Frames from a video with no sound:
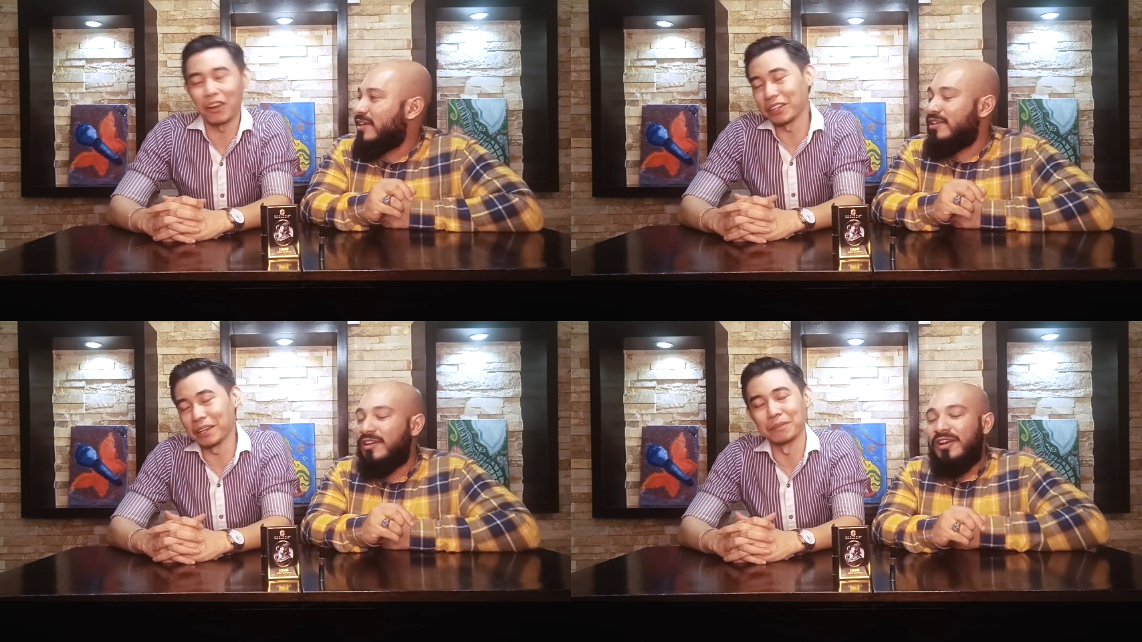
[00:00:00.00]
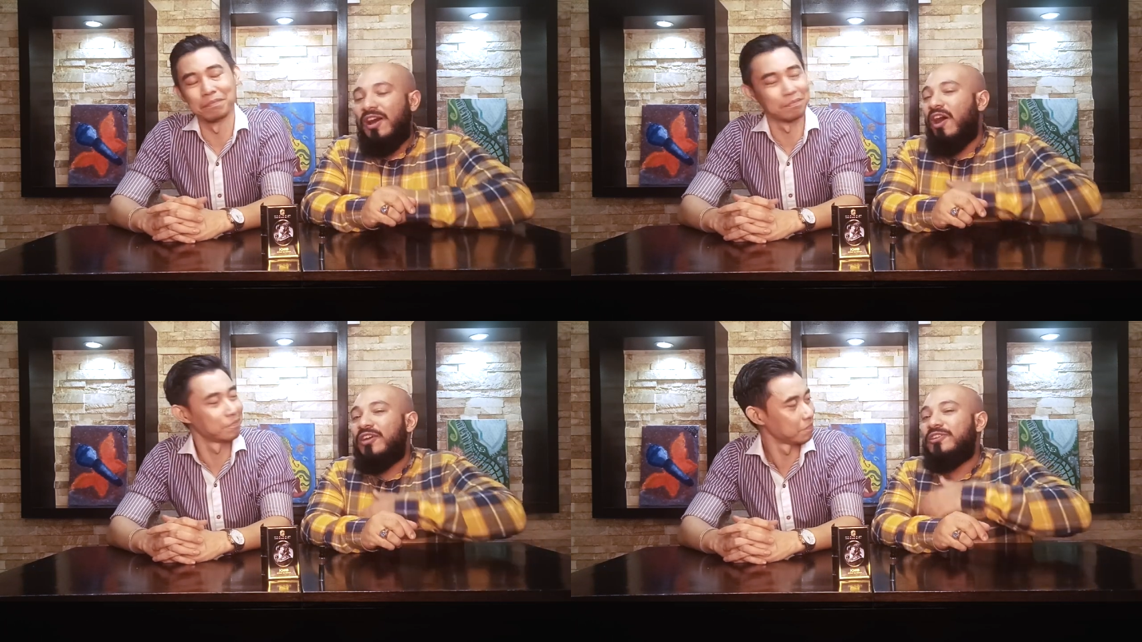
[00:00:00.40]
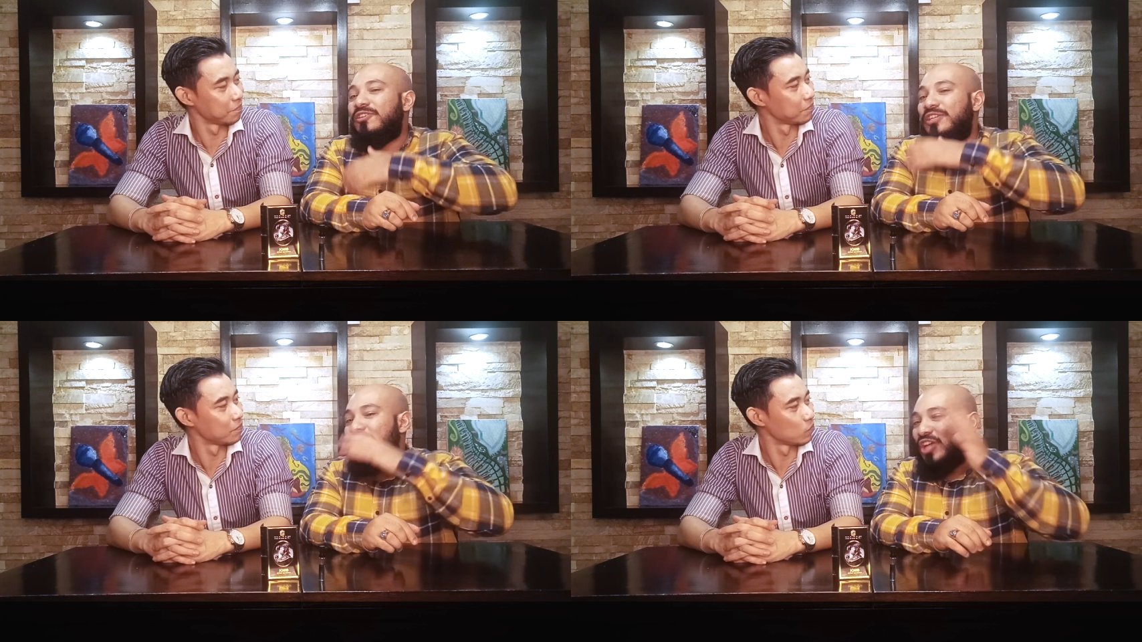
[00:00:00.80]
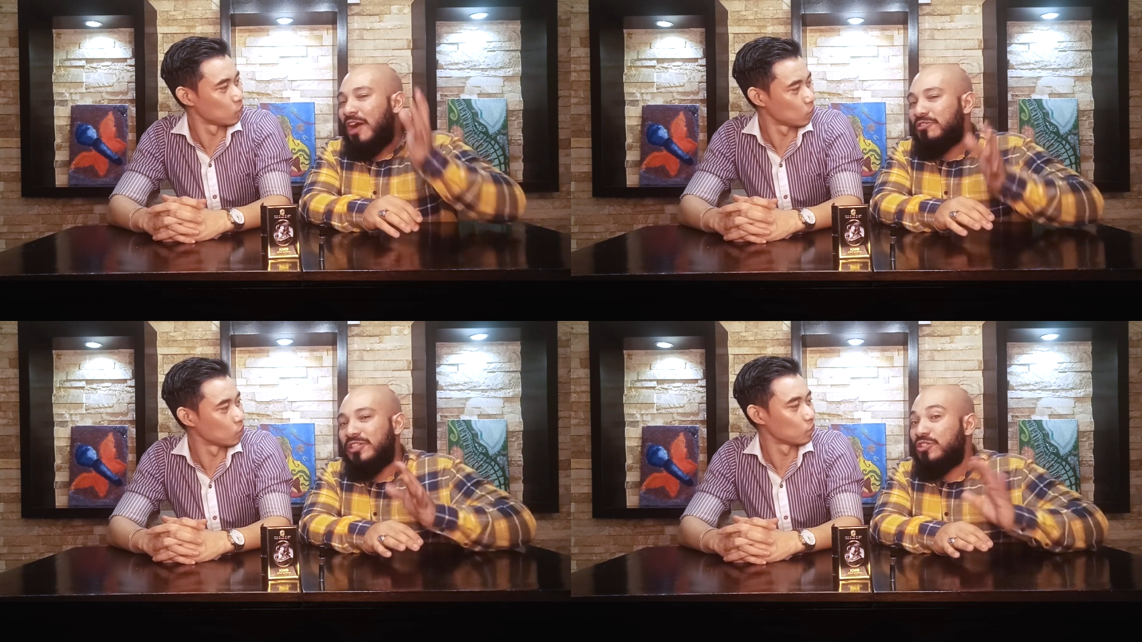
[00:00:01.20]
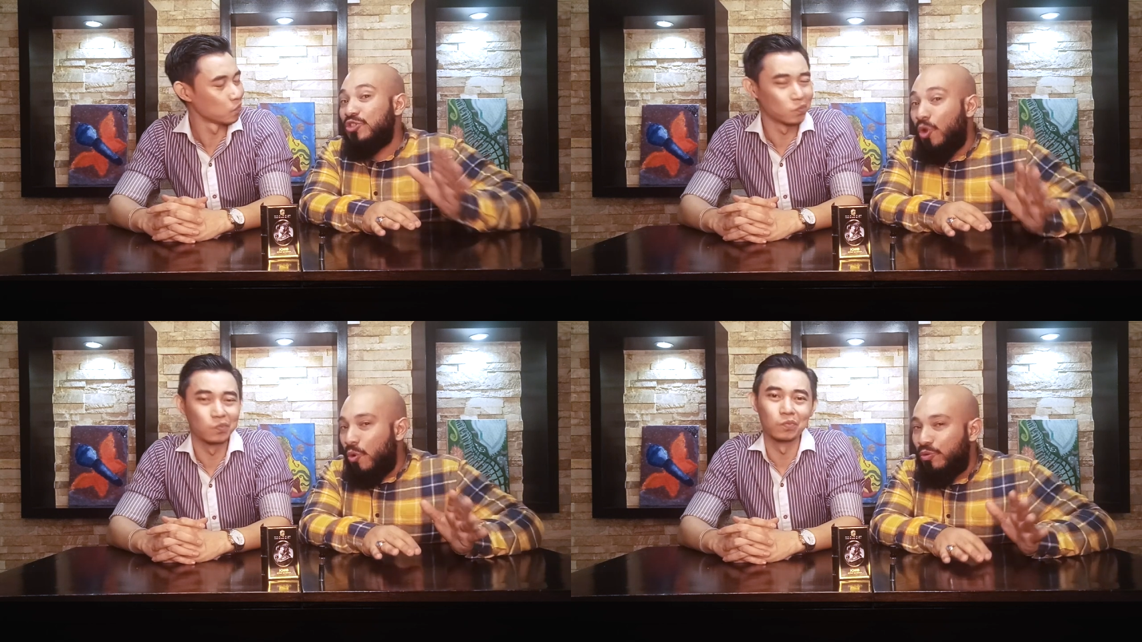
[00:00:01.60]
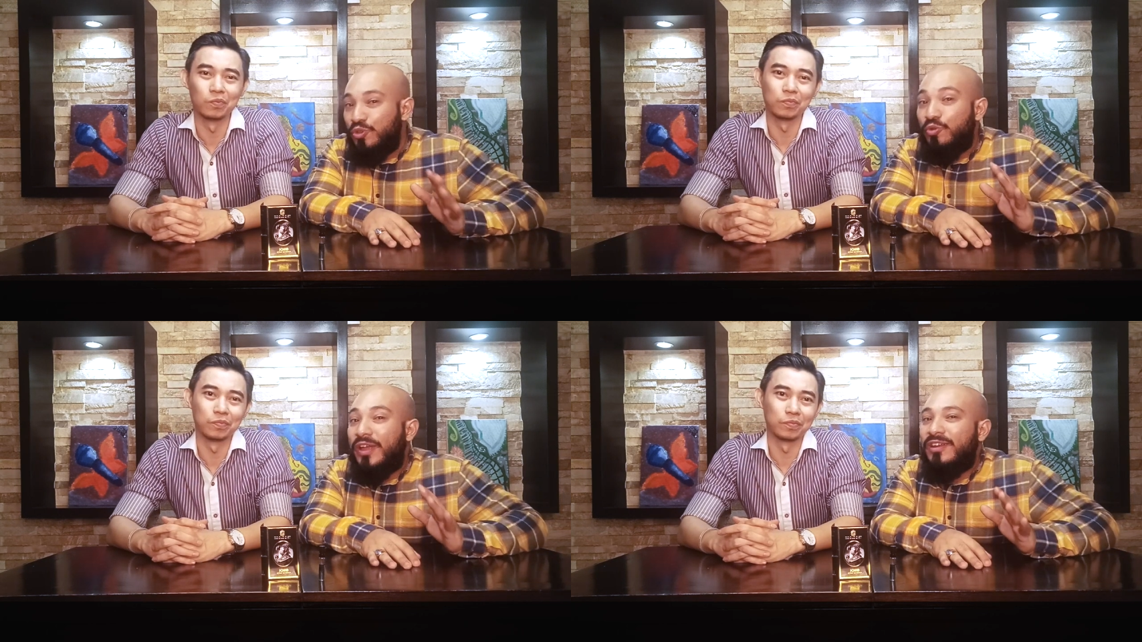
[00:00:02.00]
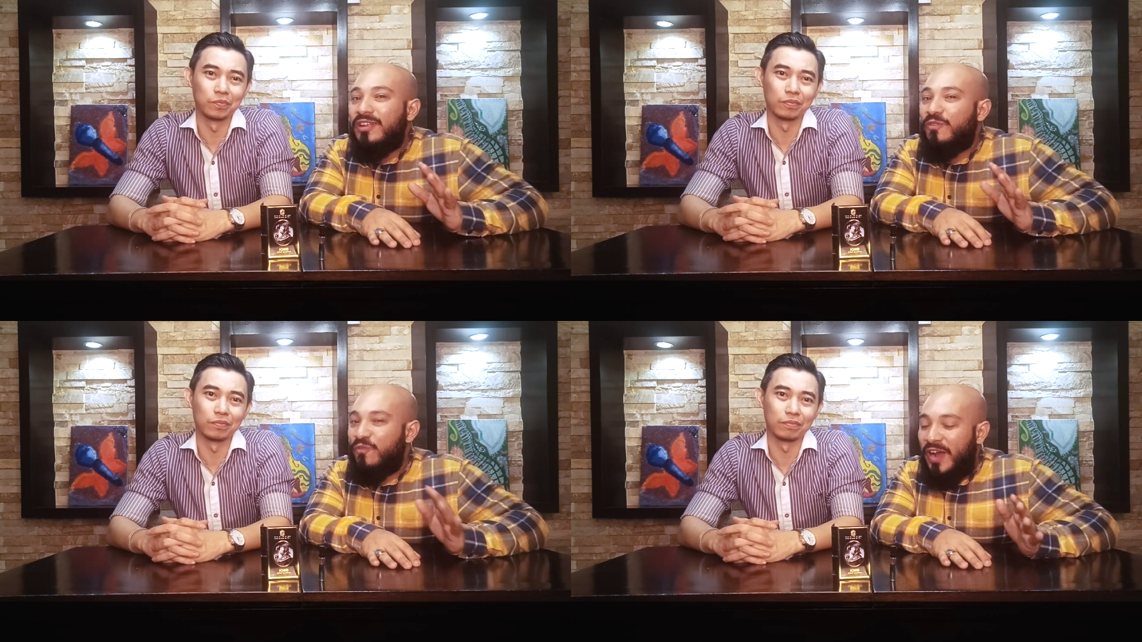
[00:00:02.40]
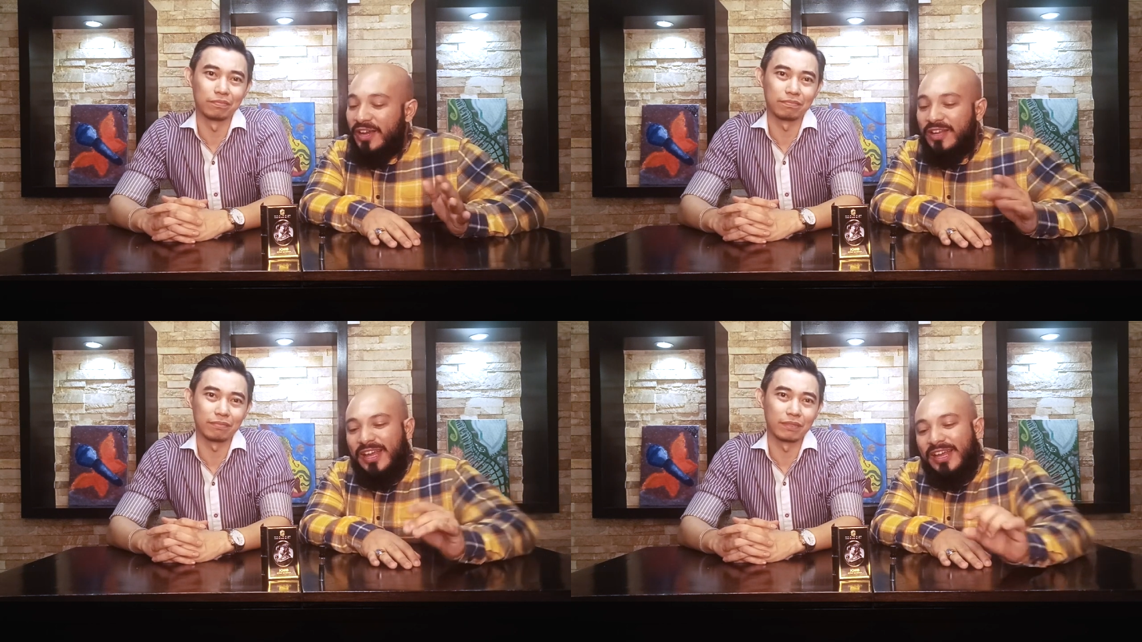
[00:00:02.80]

Speaker 1: in oh, yeah. other niche houses. No, you cannot find.